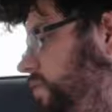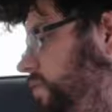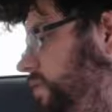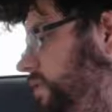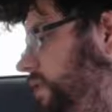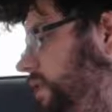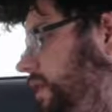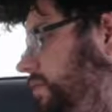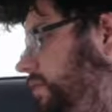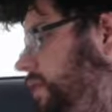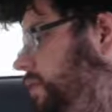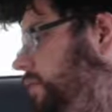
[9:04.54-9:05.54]
for
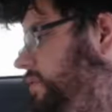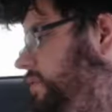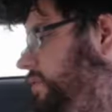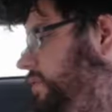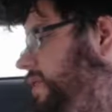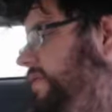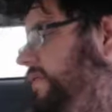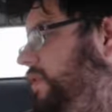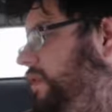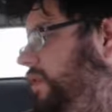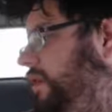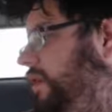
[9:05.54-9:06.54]
CPUs or
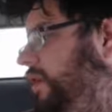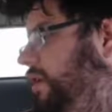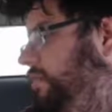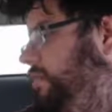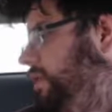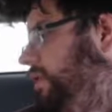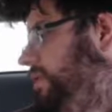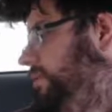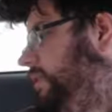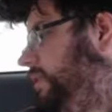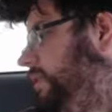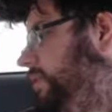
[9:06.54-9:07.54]
whatever,
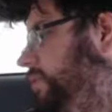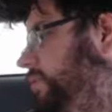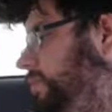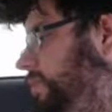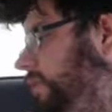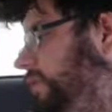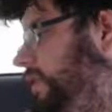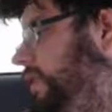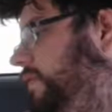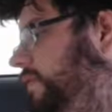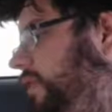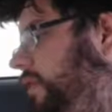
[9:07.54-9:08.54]
approximately
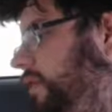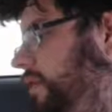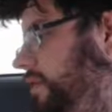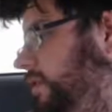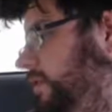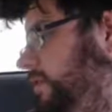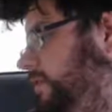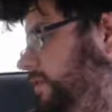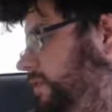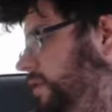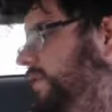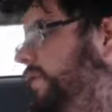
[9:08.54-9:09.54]
2.5 gigahertz
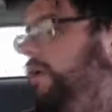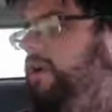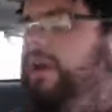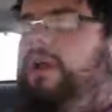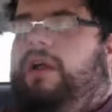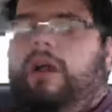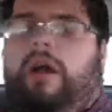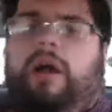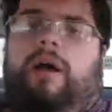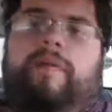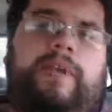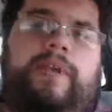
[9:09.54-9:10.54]
or whatever.
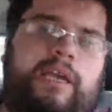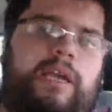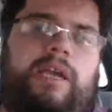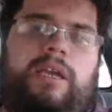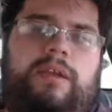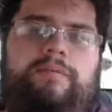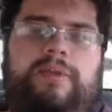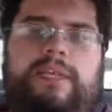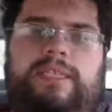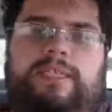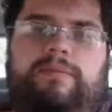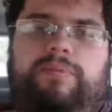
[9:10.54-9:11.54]
It can
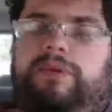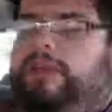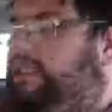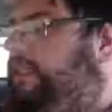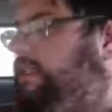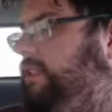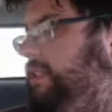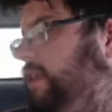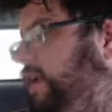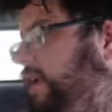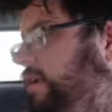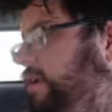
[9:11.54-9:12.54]
play some pretty decent
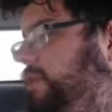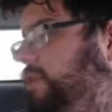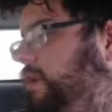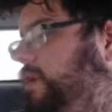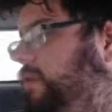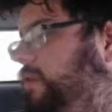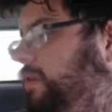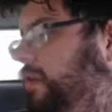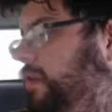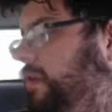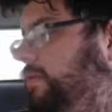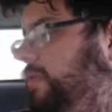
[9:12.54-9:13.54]
games, you
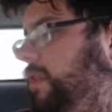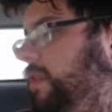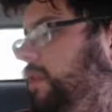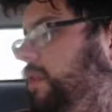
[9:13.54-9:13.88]
know.